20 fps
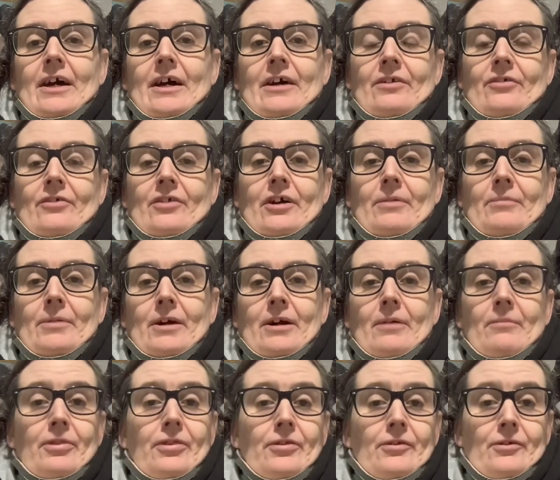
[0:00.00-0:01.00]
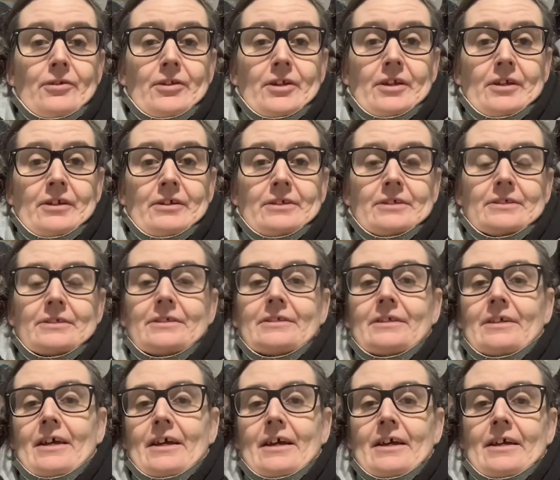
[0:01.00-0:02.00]
And it's coming up 30
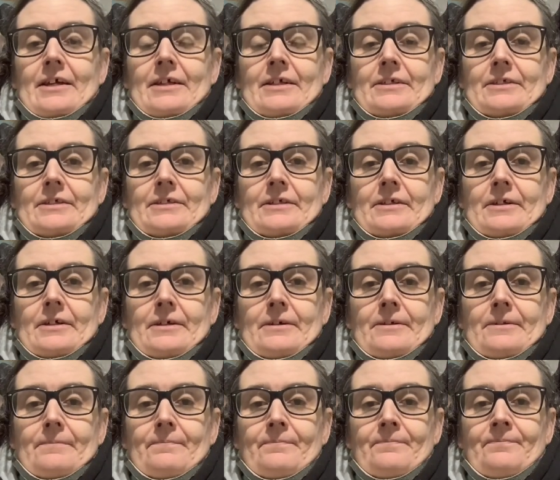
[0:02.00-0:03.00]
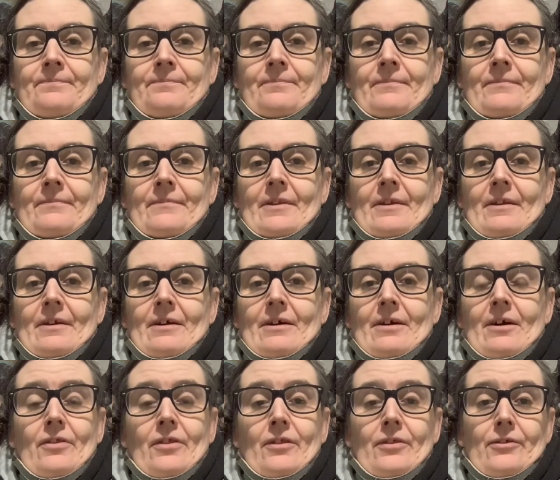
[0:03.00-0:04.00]
years, and on
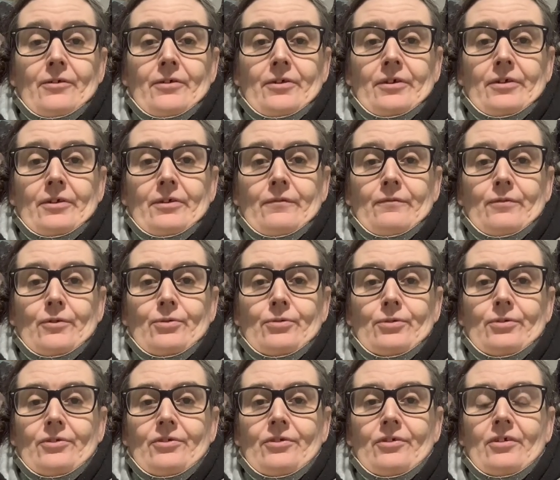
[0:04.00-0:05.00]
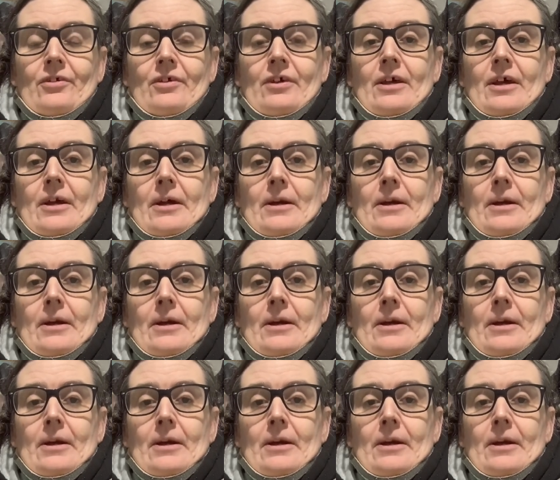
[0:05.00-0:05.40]
the 13th of August.